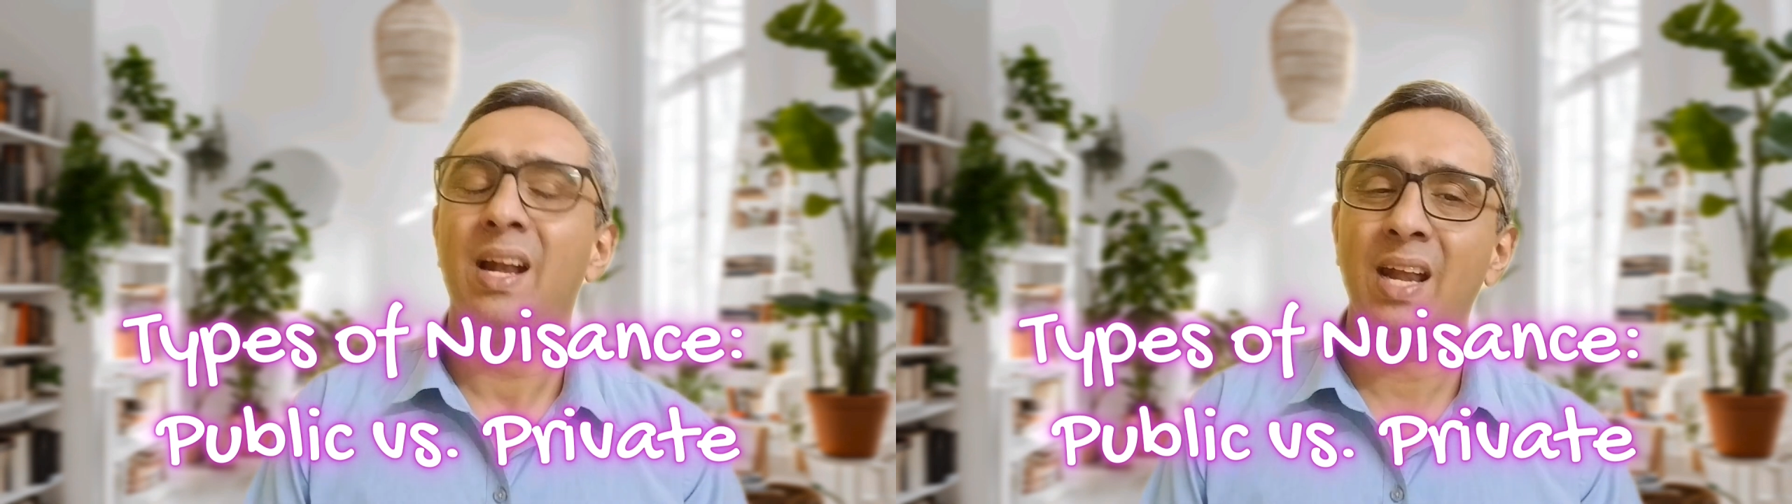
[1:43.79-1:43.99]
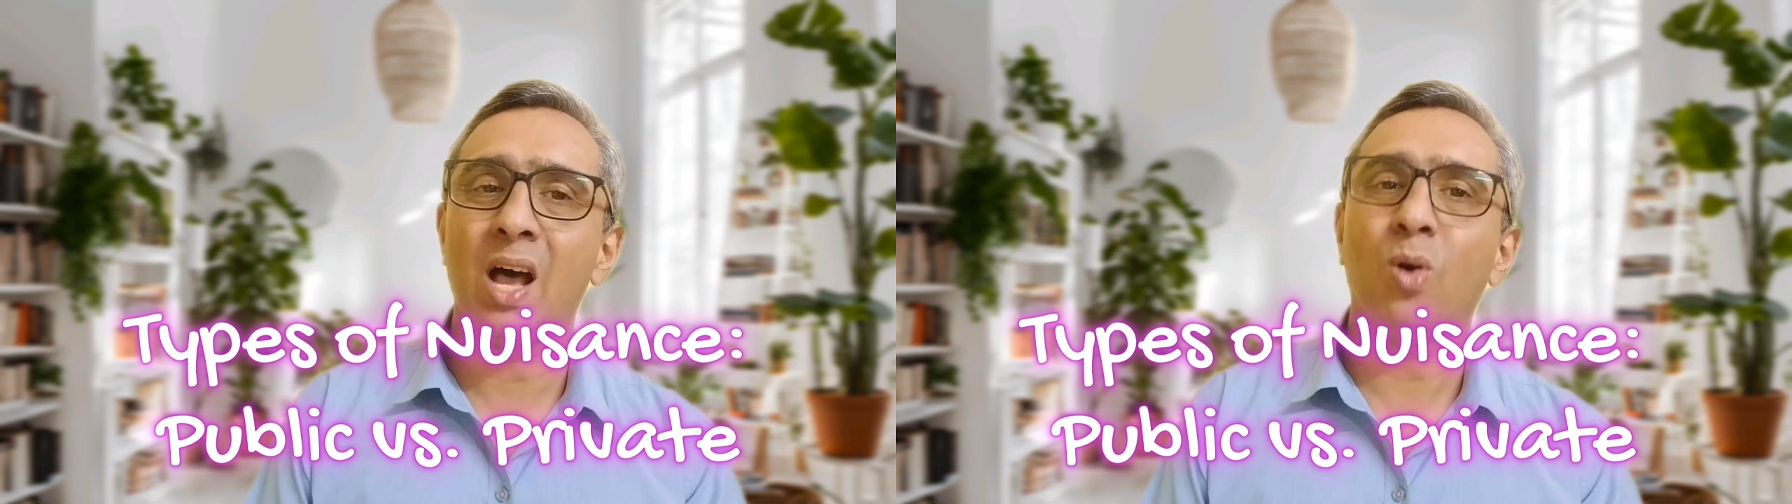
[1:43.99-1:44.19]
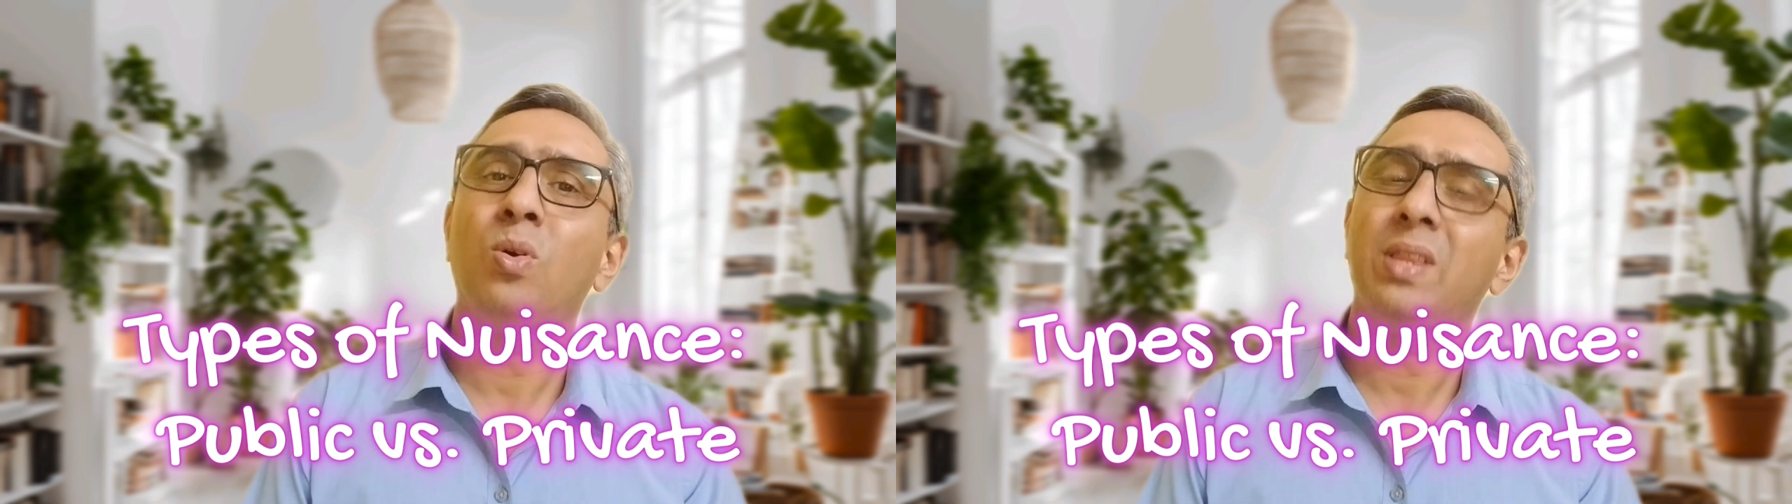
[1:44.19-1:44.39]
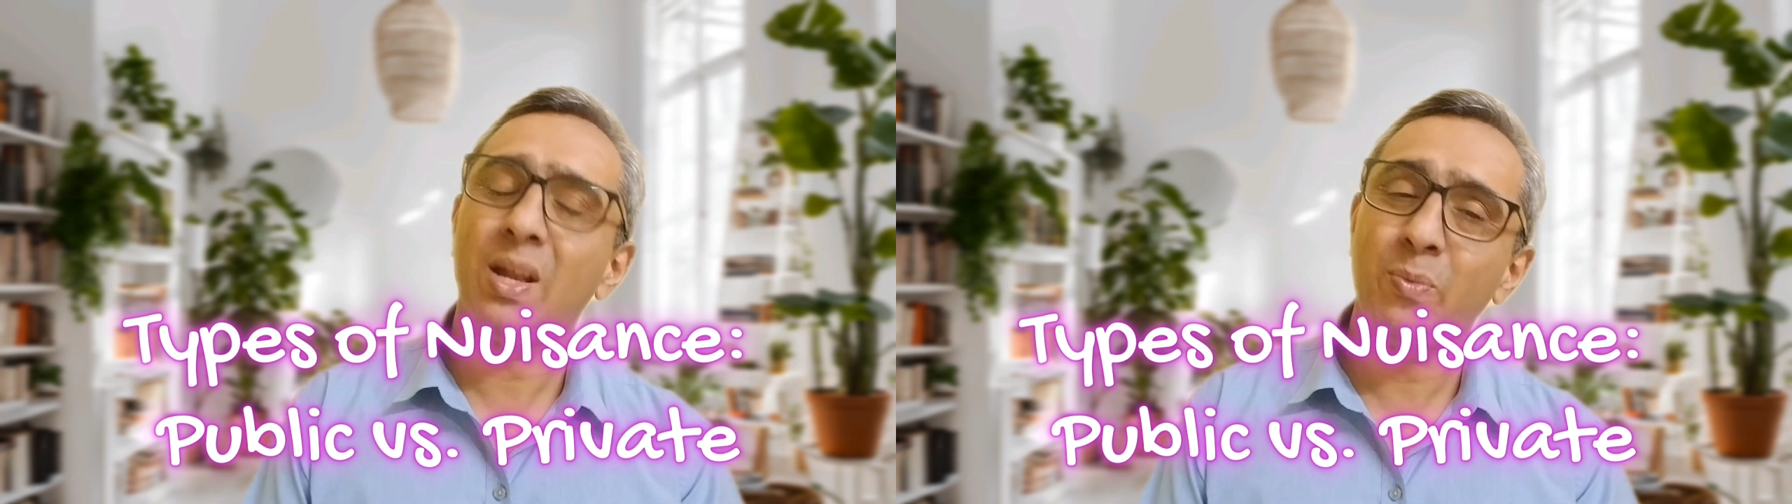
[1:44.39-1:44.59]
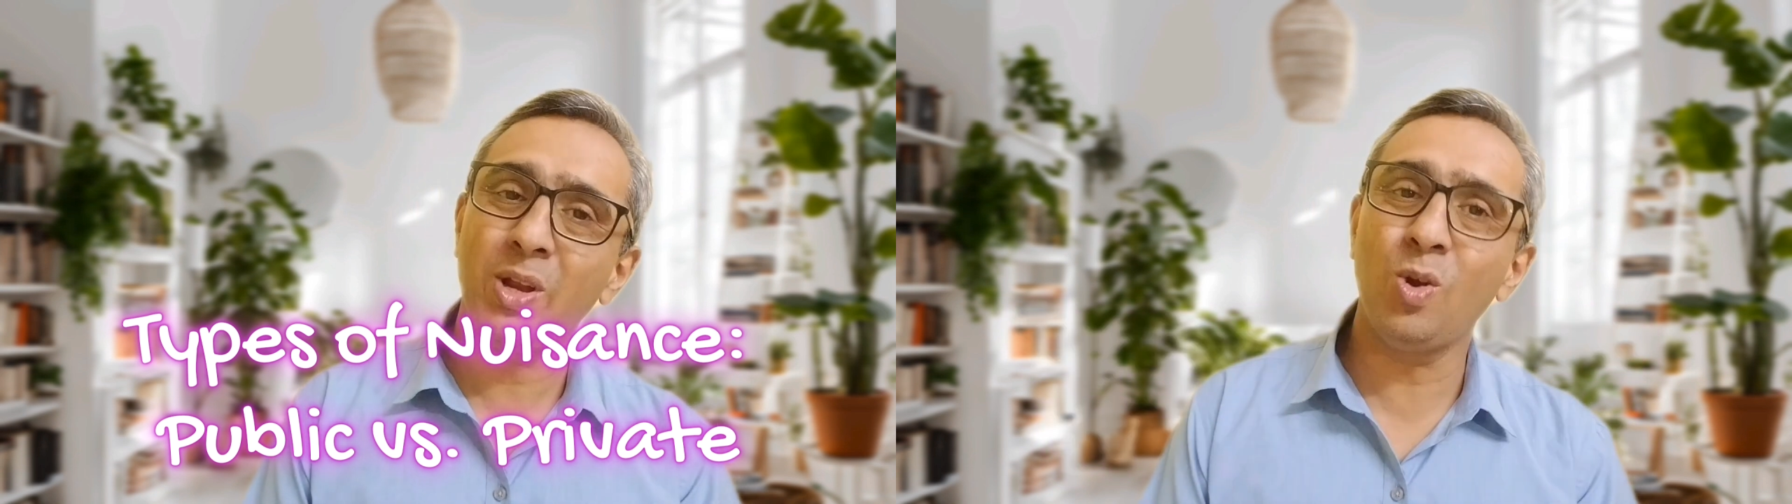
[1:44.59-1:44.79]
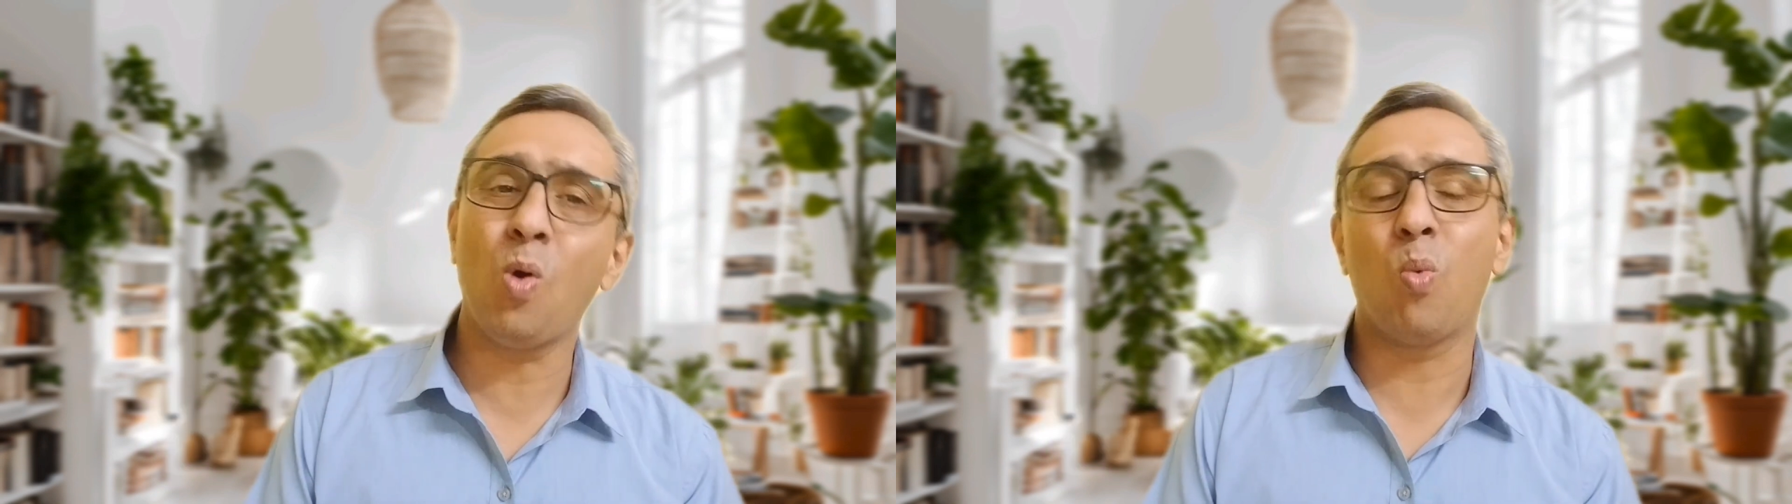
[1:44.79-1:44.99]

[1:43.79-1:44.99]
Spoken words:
Now that we know